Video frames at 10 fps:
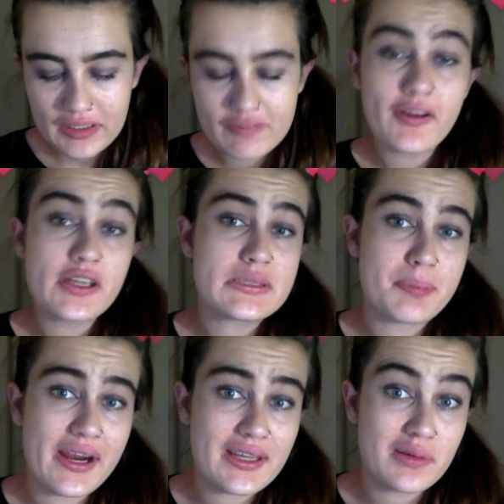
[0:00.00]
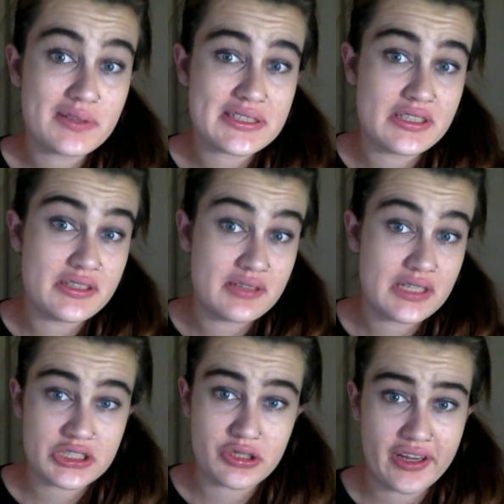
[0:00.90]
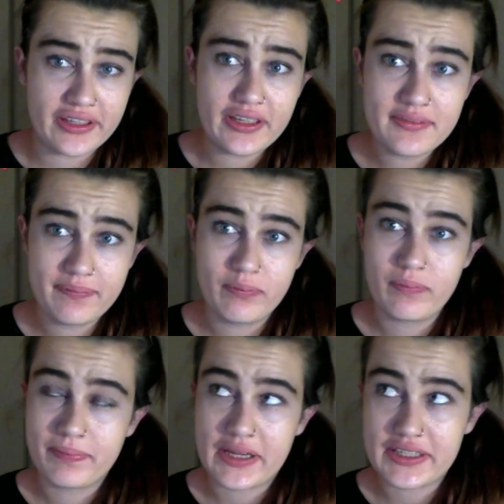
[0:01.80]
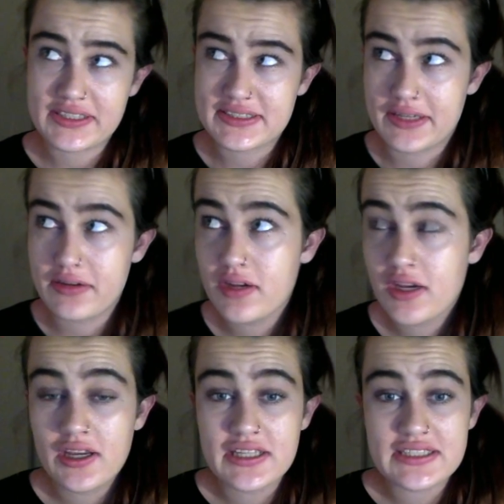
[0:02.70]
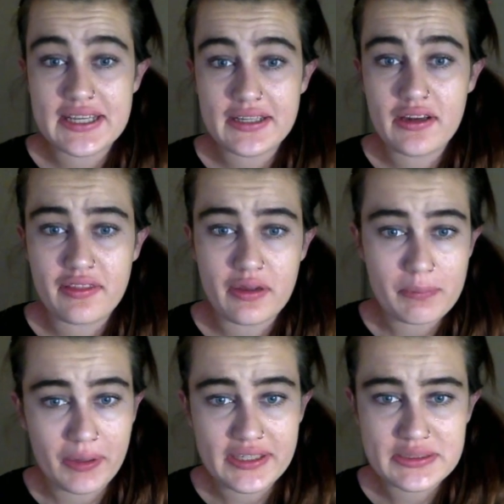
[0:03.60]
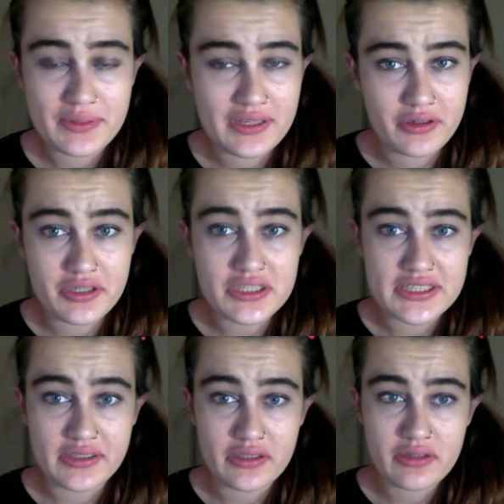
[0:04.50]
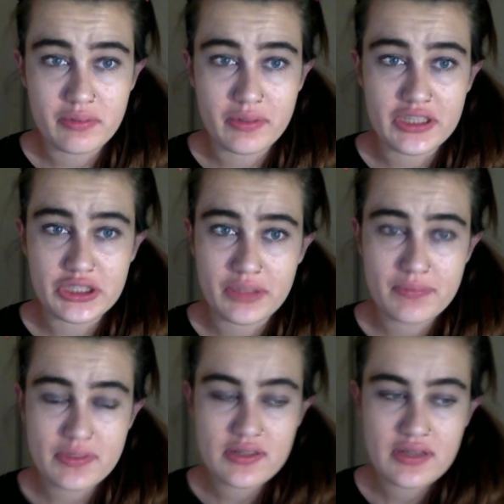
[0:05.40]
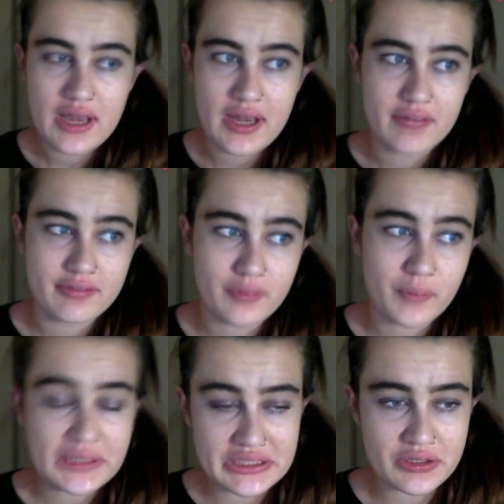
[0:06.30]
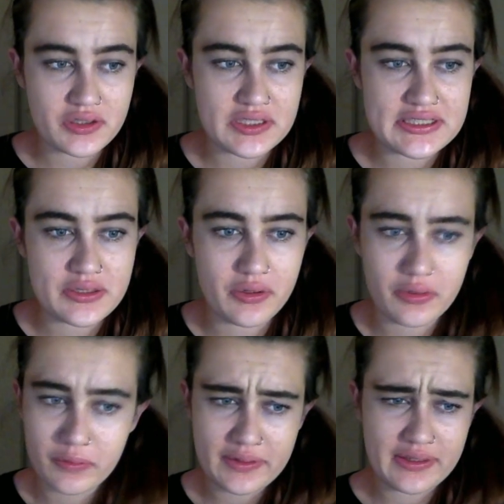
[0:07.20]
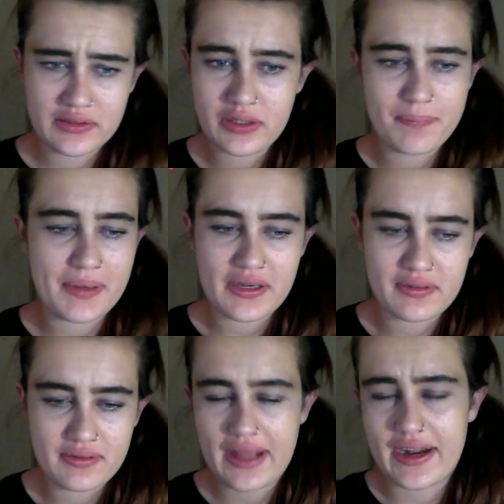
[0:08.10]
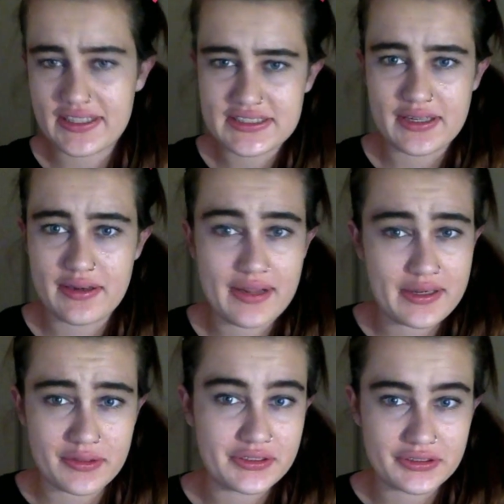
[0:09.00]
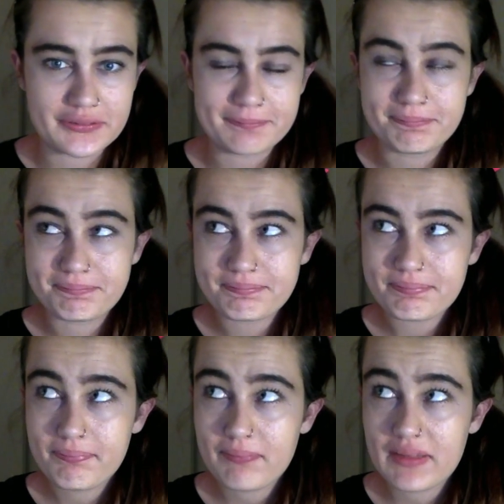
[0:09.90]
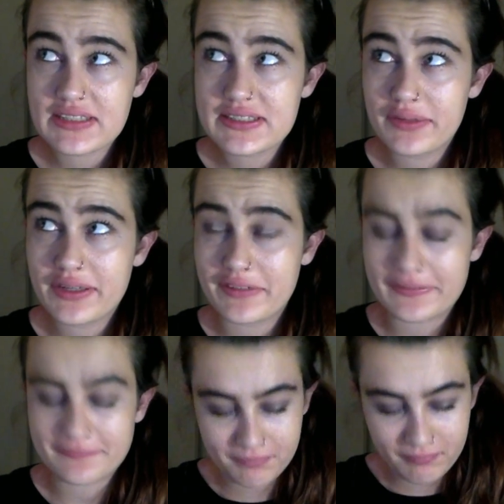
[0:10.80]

first break was in Australia, like I said. Second and third breaks were here in New Zealand when I tripped. From what the doctors know. Or it could have been that accident. They don't know. So anyway,